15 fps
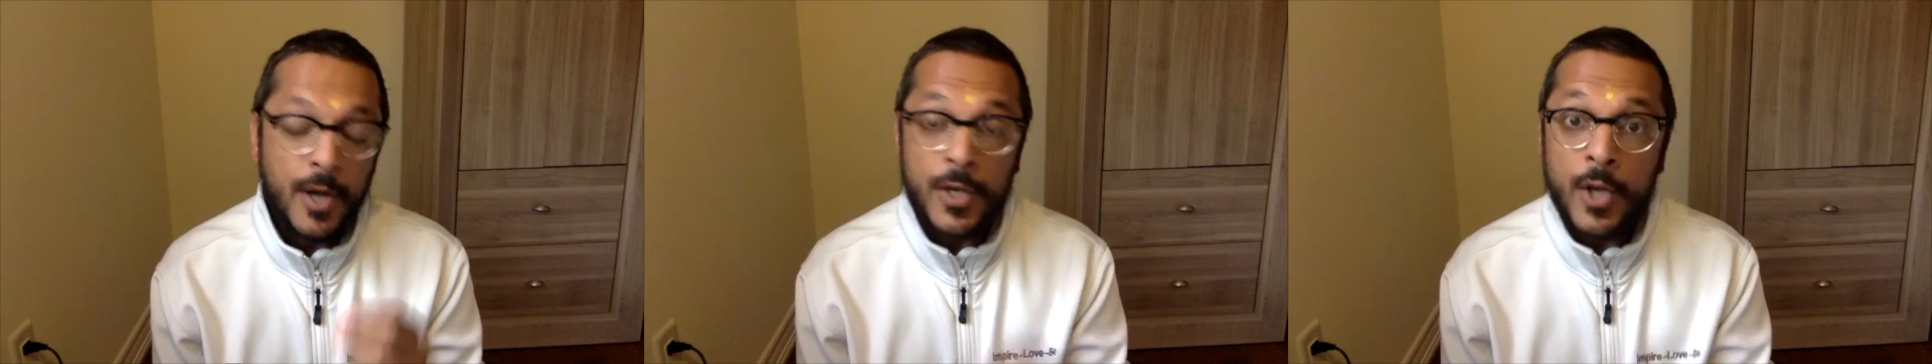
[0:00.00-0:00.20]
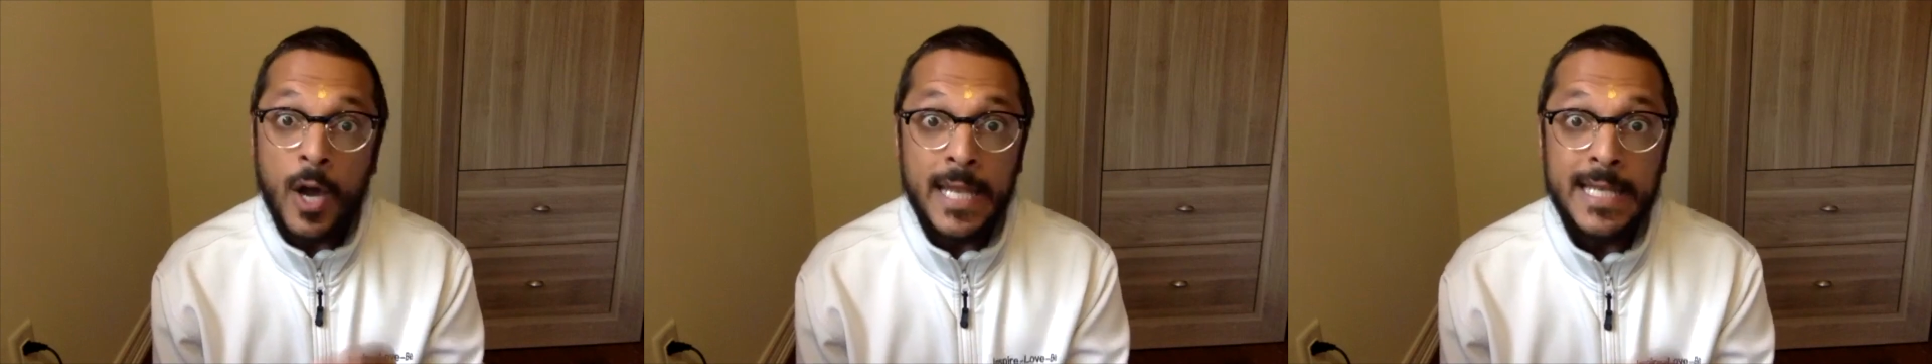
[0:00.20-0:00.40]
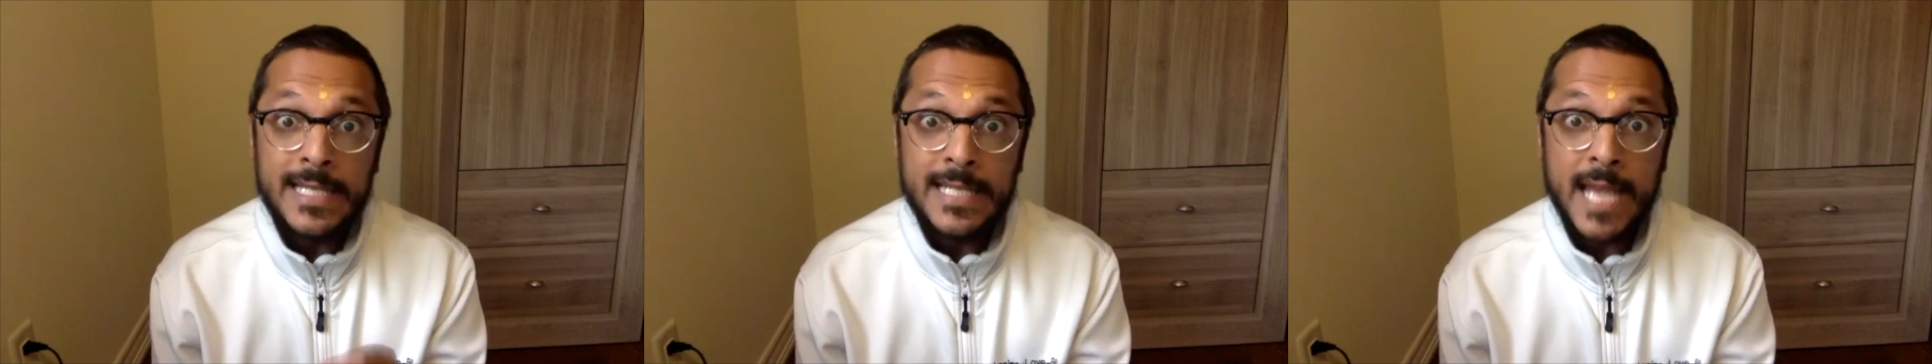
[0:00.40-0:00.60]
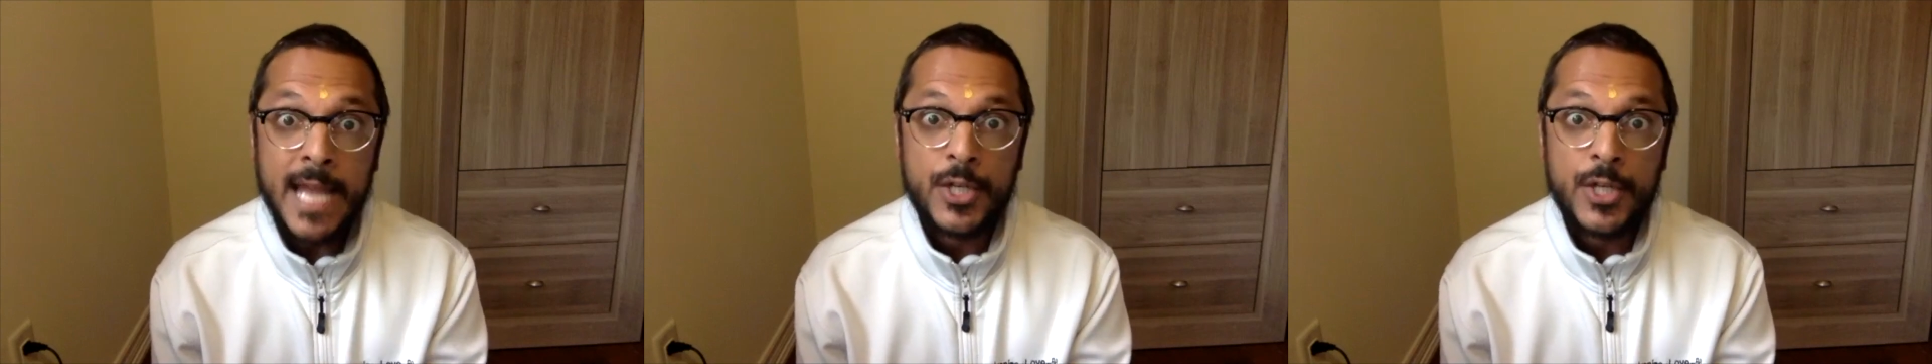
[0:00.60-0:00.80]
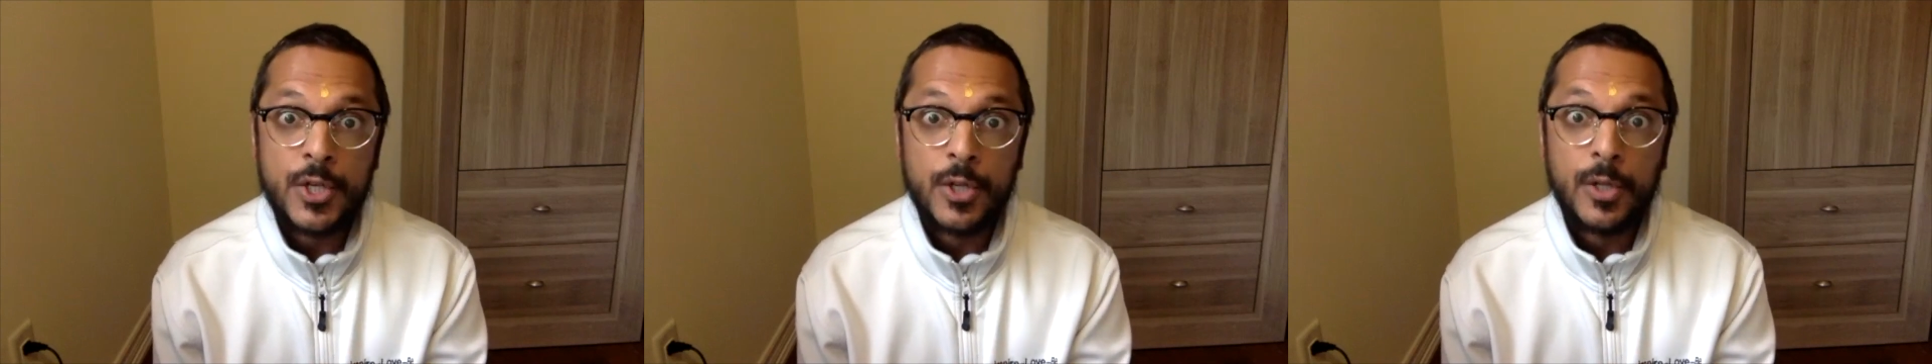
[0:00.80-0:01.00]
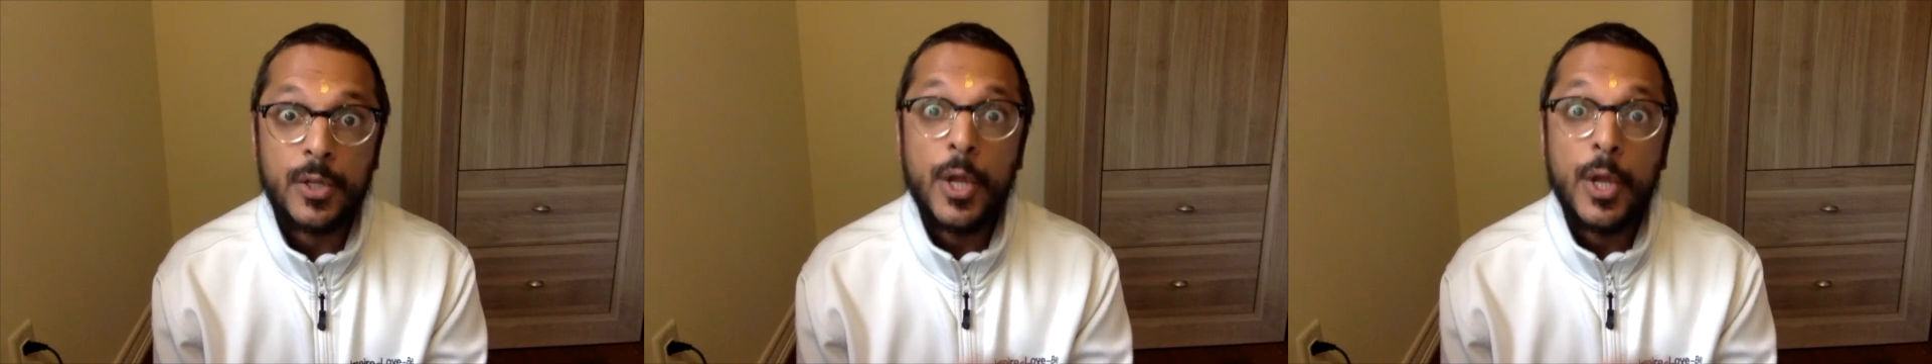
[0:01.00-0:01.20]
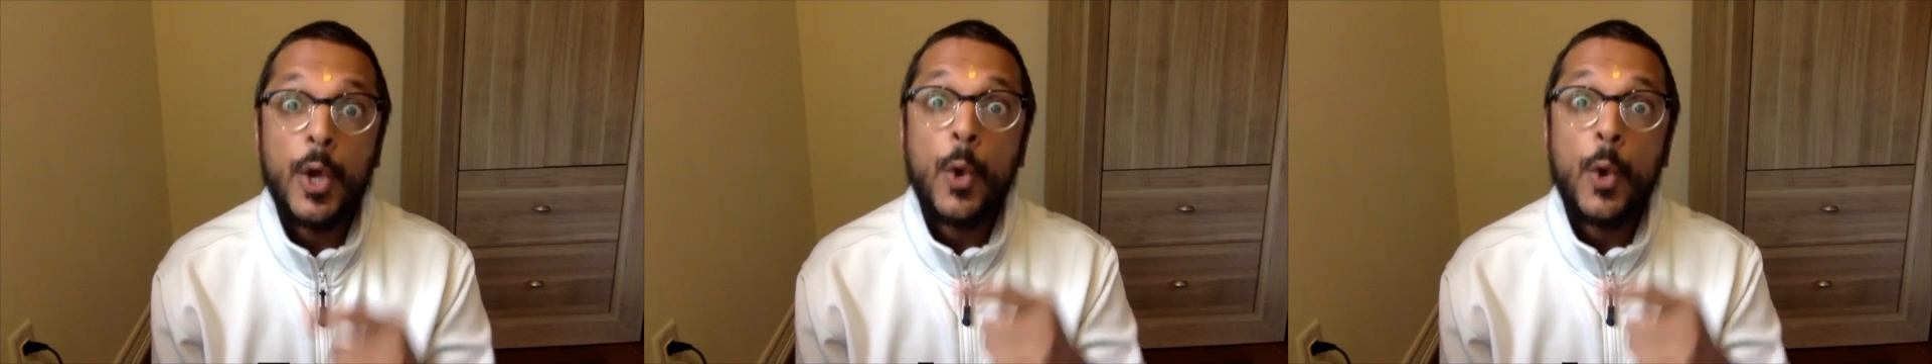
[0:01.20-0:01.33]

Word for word: not intentional,